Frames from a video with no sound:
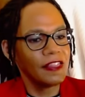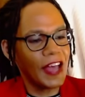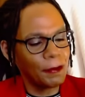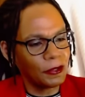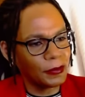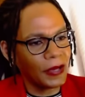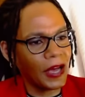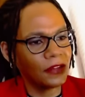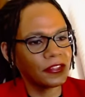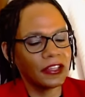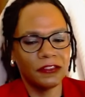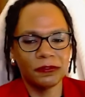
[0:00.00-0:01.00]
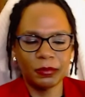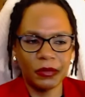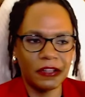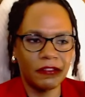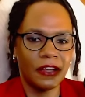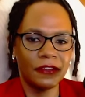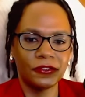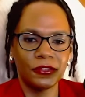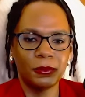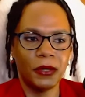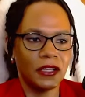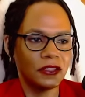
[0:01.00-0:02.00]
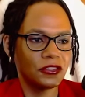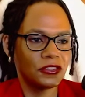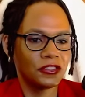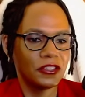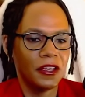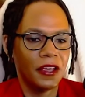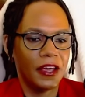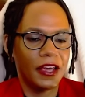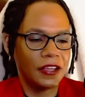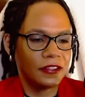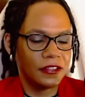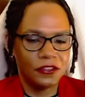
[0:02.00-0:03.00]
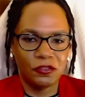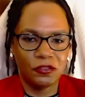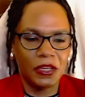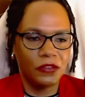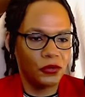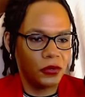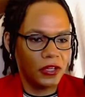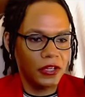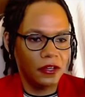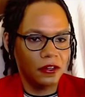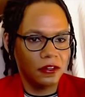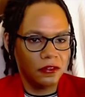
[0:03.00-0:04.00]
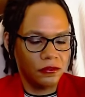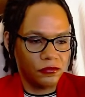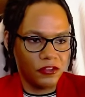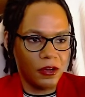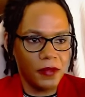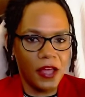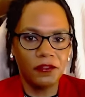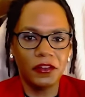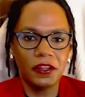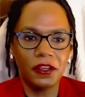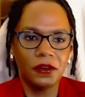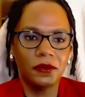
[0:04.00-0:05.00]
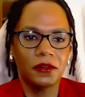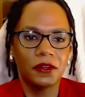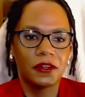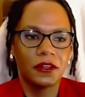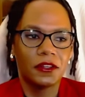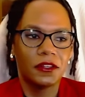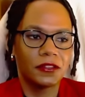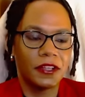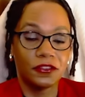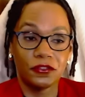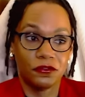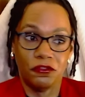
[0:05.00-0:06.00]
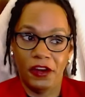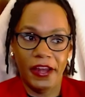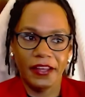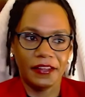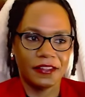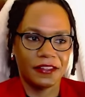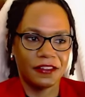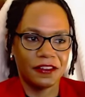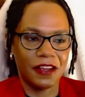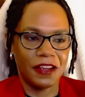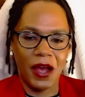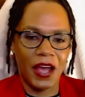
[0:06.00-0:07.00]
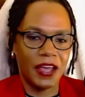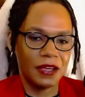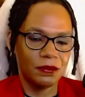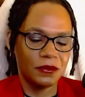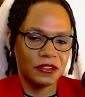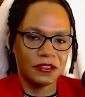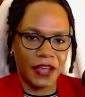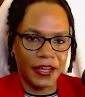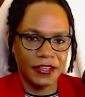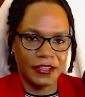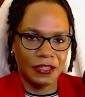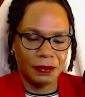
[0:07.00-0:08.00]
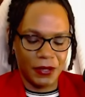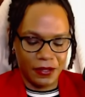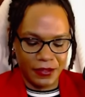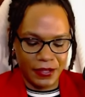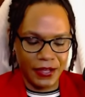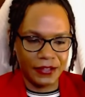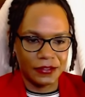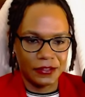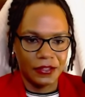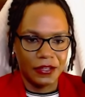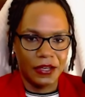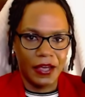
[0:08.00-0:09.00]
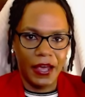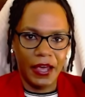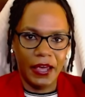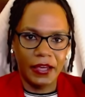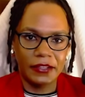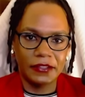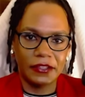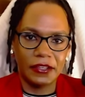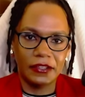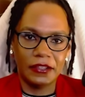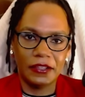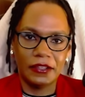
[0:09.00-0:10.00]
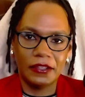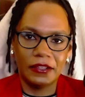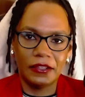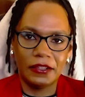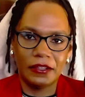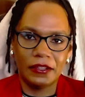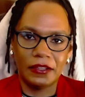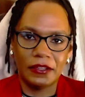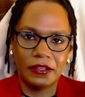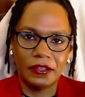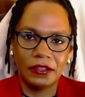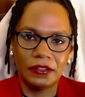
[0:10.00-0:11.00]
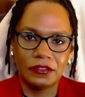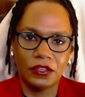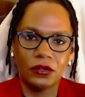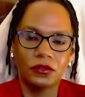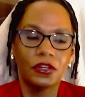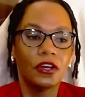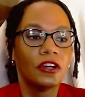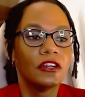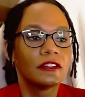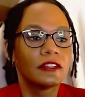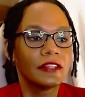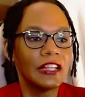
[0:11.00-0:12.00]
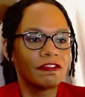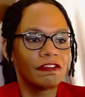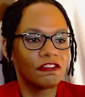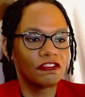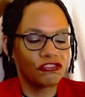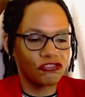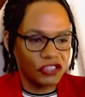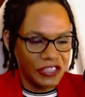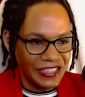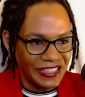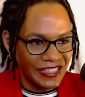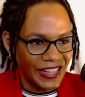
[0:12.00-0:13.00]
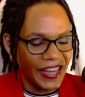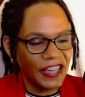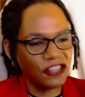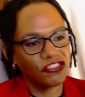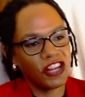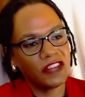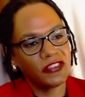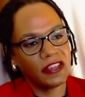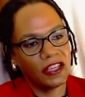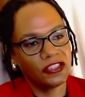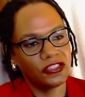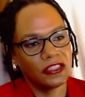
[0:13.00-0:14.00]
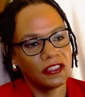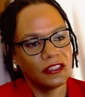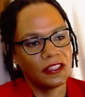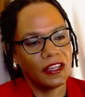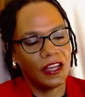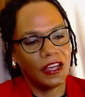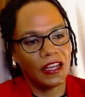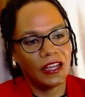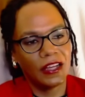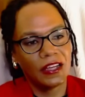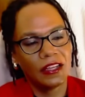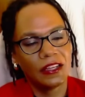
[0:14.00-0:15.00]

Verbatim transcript: That must be how it's getting spread around so much, and I see so many of you are here from that video, so that's great. I am excited about that. And so delayed gratification, it